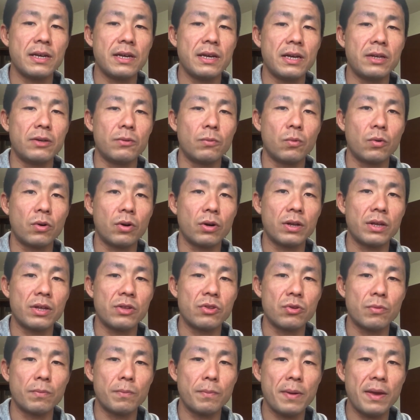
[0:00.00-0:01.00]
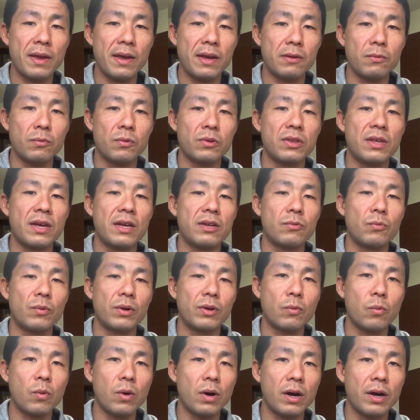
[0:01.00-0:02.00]
and work in Japan without
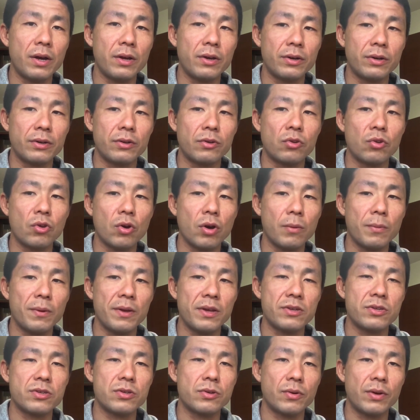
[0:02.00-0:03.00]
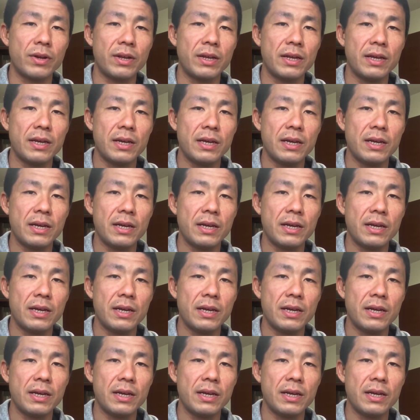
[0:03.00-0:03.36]
required job history